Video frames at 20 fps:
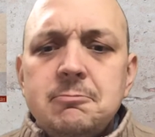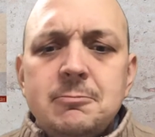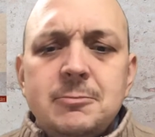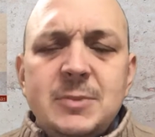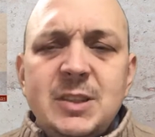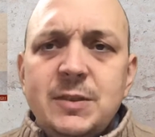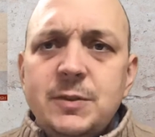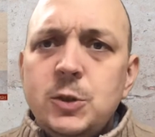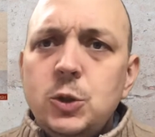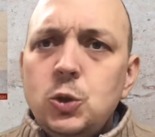
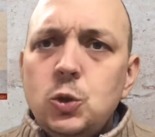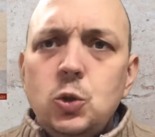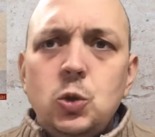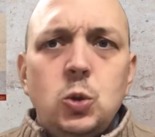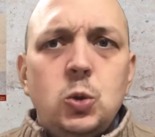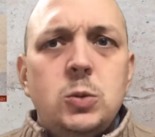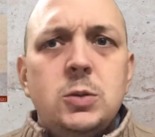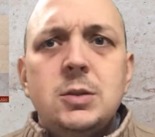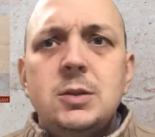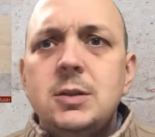if
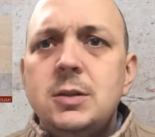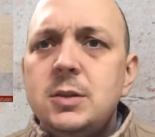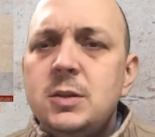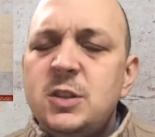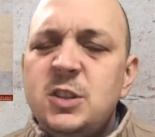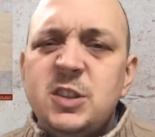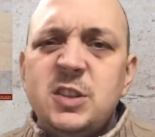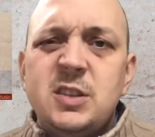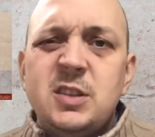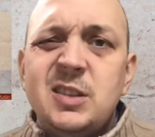you
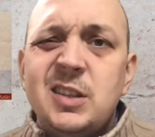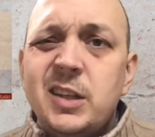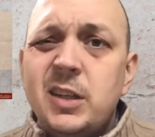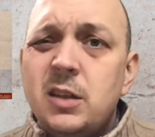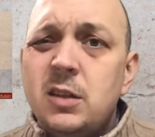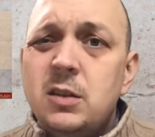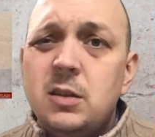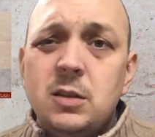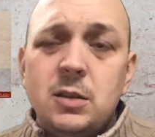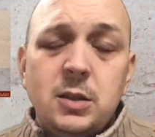just are like,
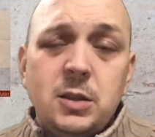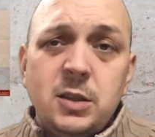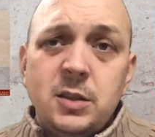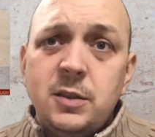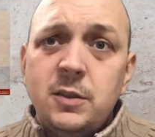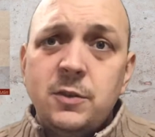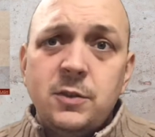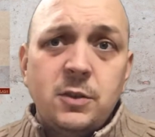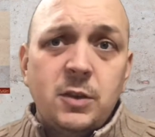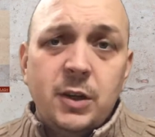oh
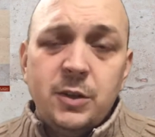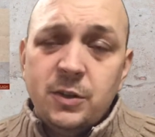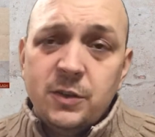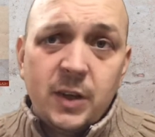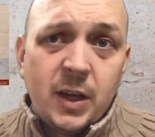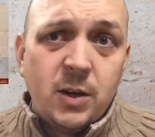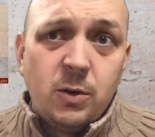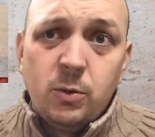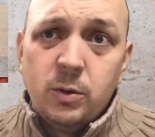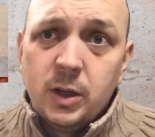goodness gracious,
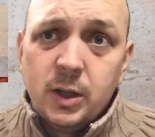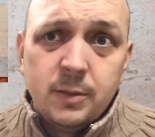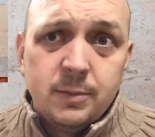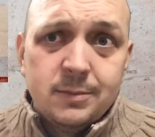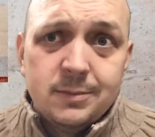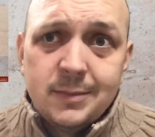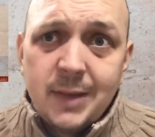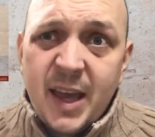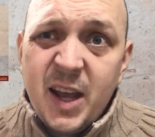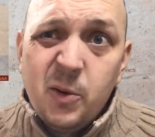I don't
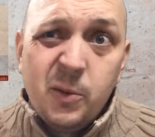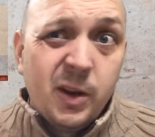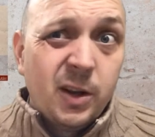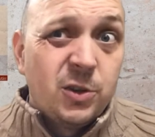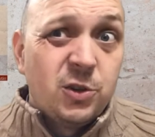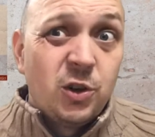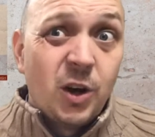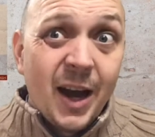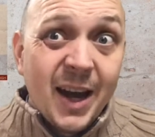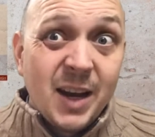wanna
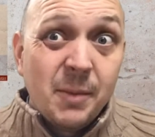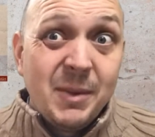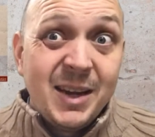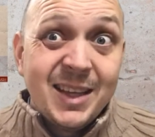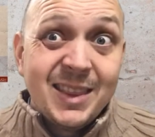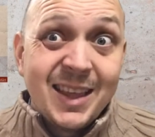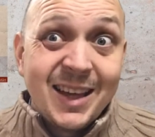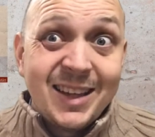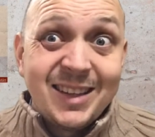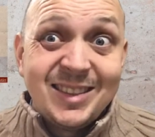try to
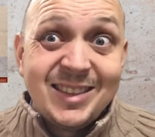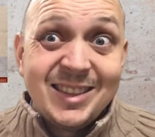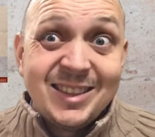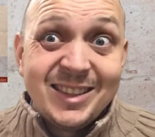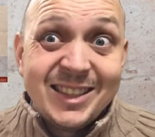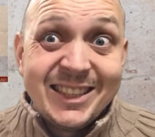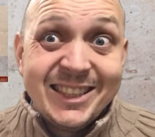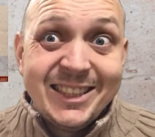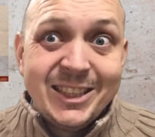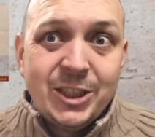make that sound,
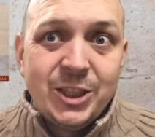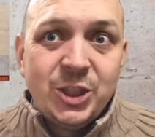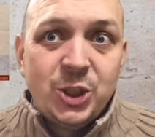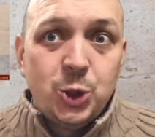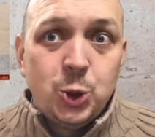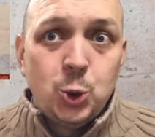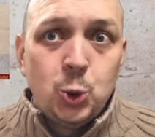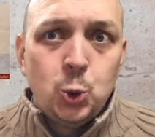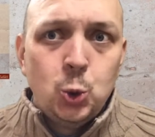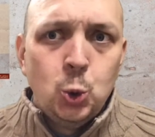that
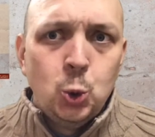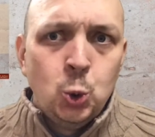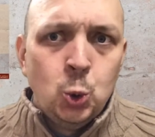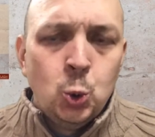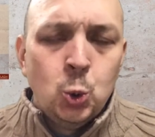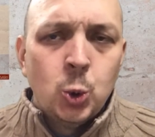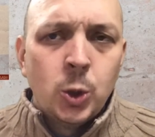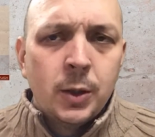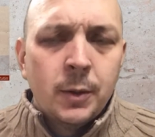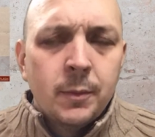U
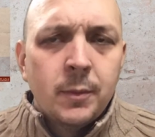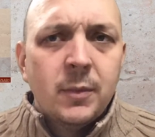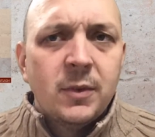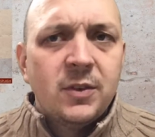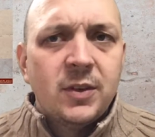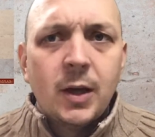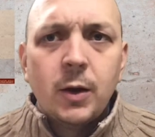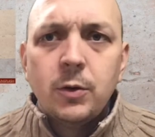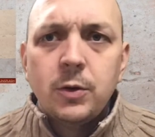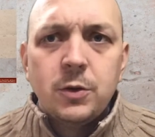
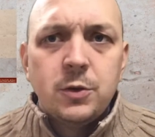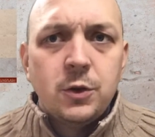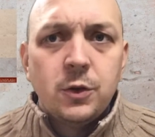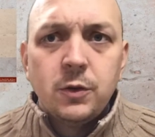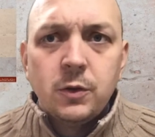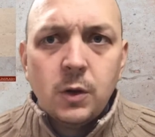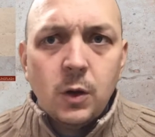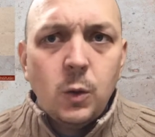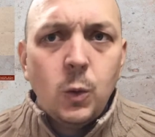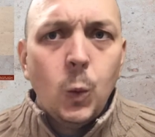sound.
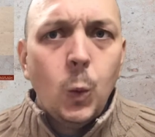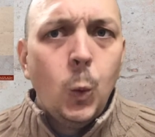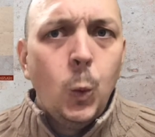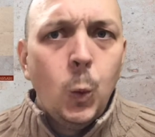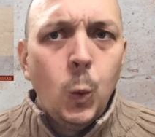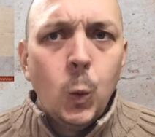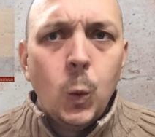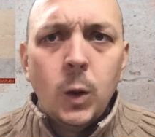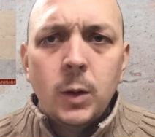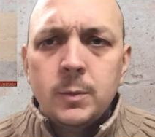Just go
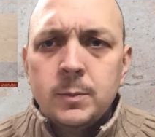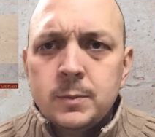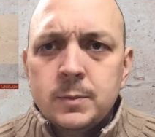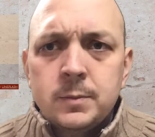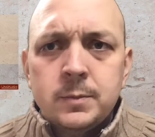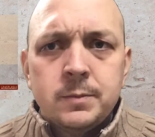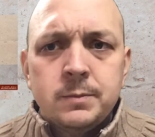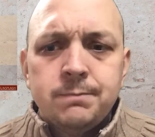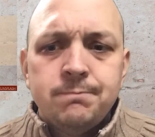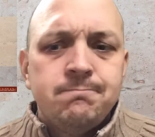U.
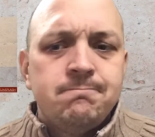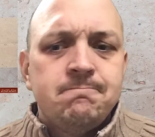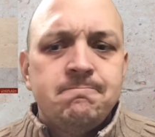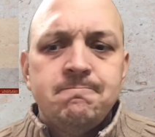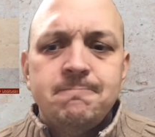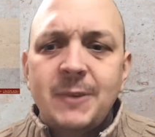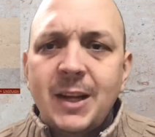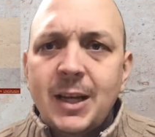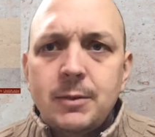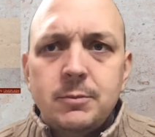
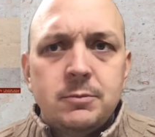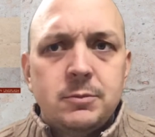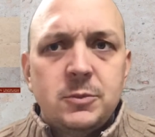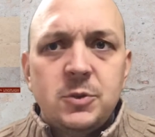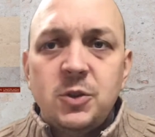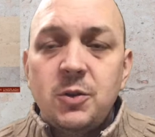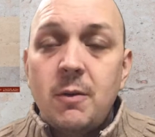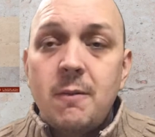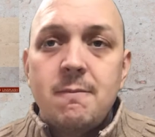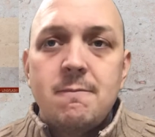
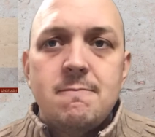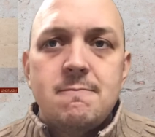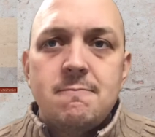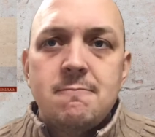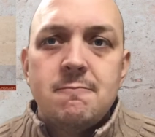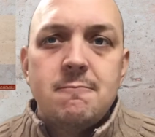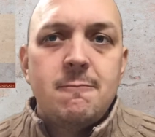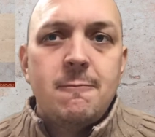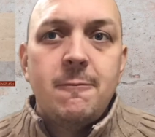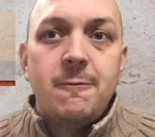It's
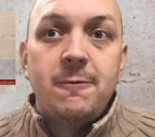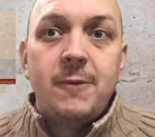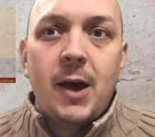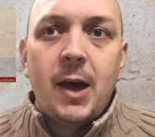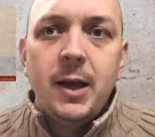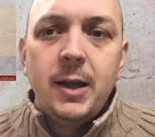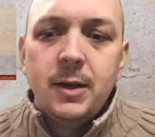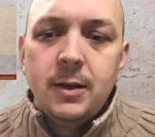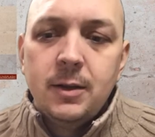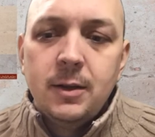fine.
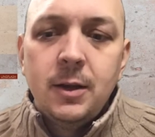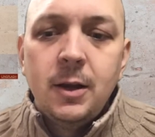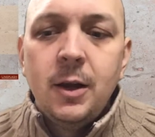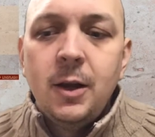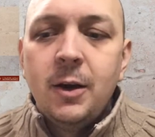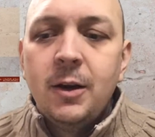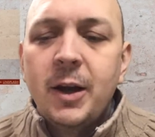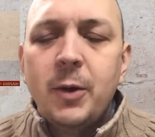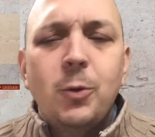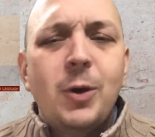
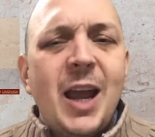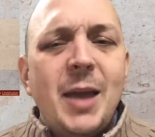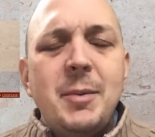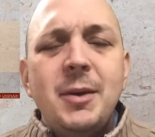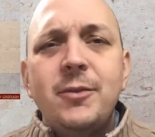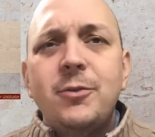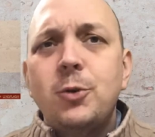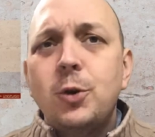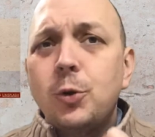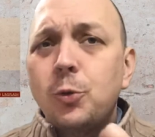Right, we're aiming
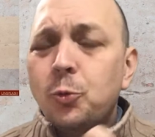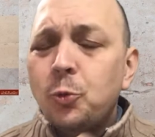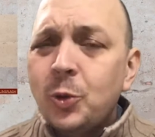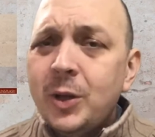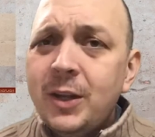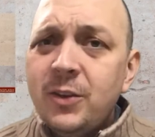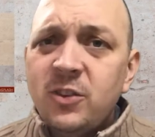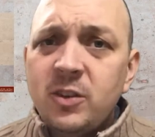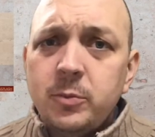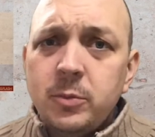for a
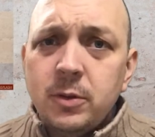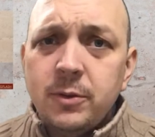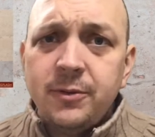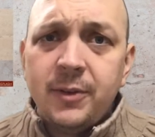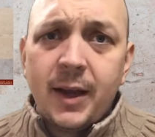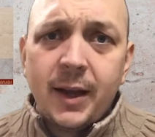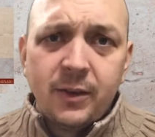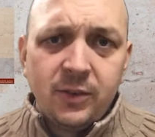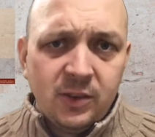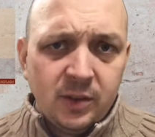reasonable
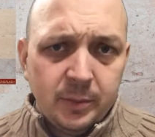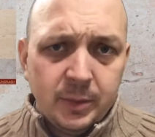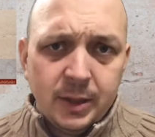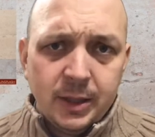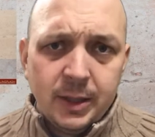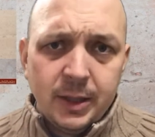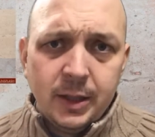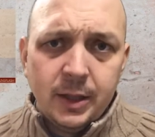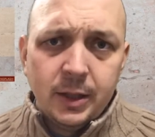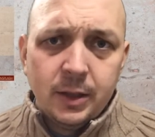
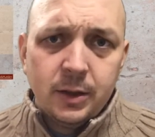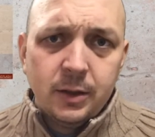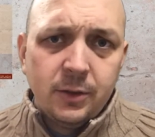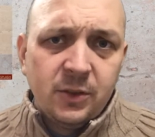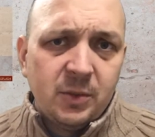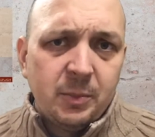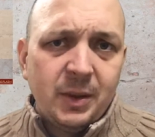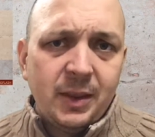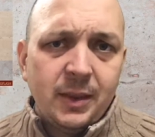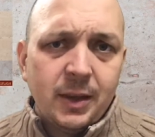facsimile here,
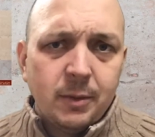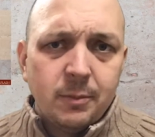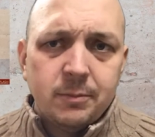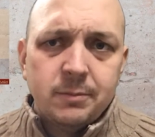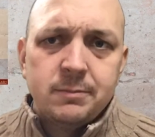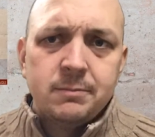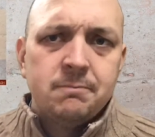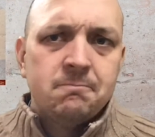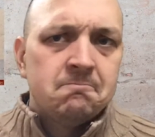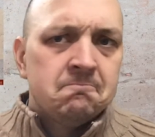something that
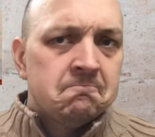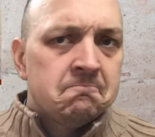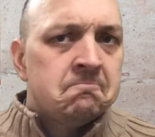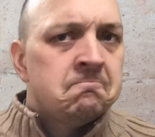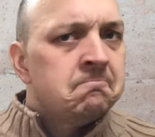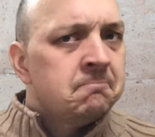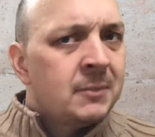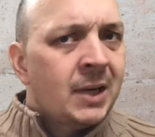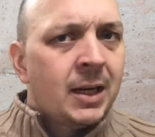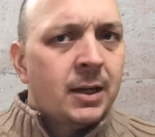
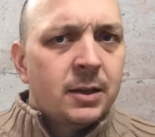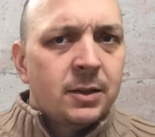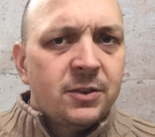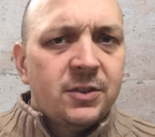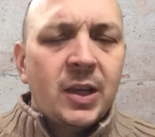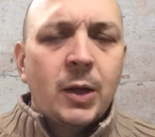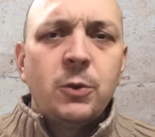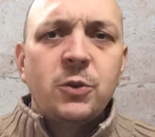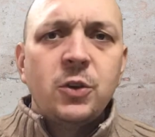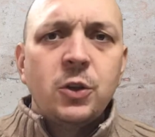
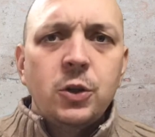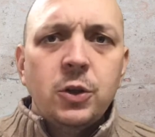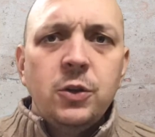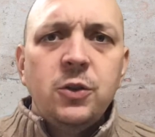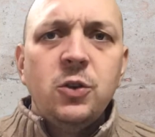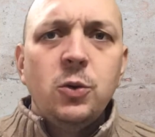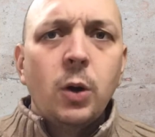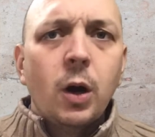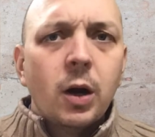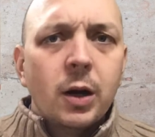sounds good
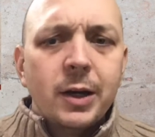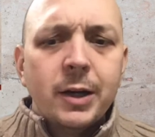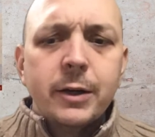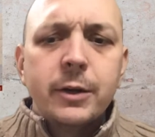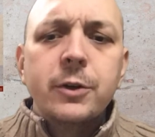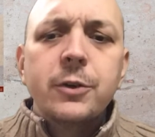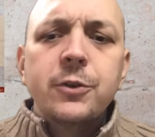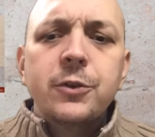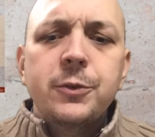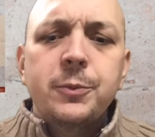to our
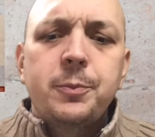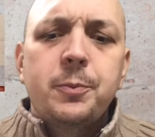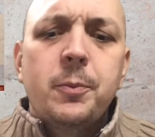ears.